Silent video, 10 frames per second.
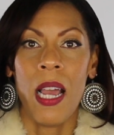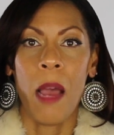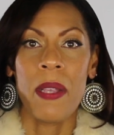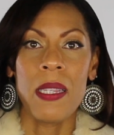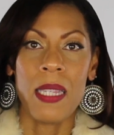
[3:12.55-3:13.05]

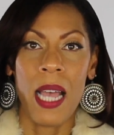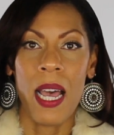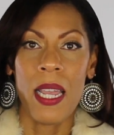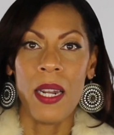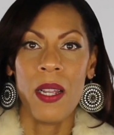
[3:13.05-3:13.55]
I'm
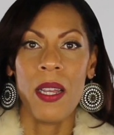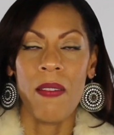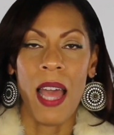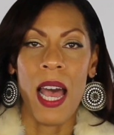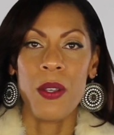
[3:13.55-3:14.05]
inside
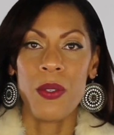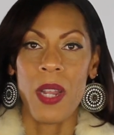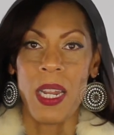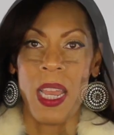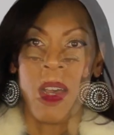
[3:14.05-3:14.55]
of the house
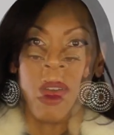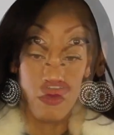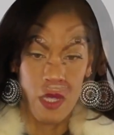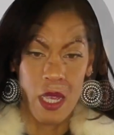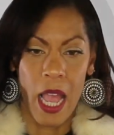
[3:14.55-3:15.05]
right now.
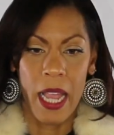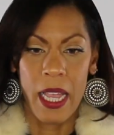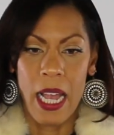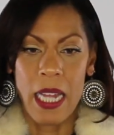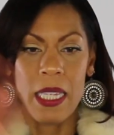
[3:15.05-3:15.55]
I
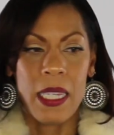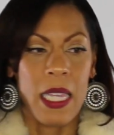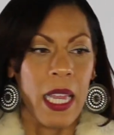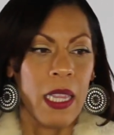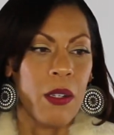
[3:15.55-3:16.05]
can kind of
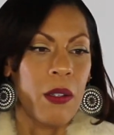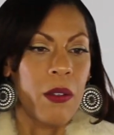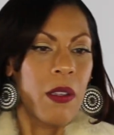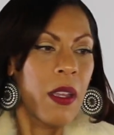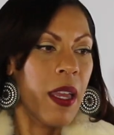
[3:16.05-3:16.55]
see like
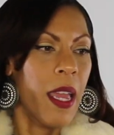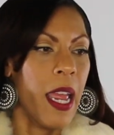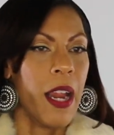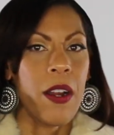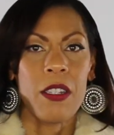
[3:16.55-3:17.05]
little
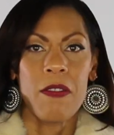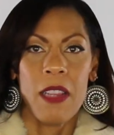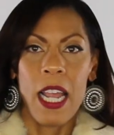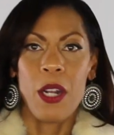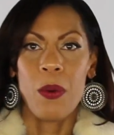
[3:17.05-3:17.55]
hairs
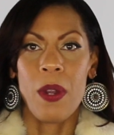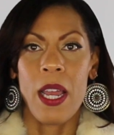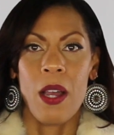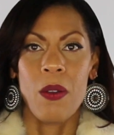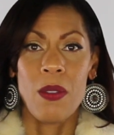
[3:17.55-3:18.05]
flying
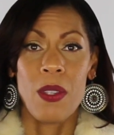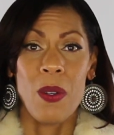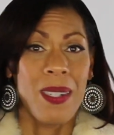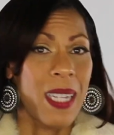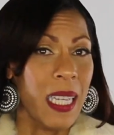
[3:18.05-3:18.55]
around,
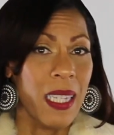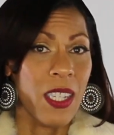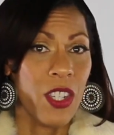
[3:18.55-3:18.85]
so it does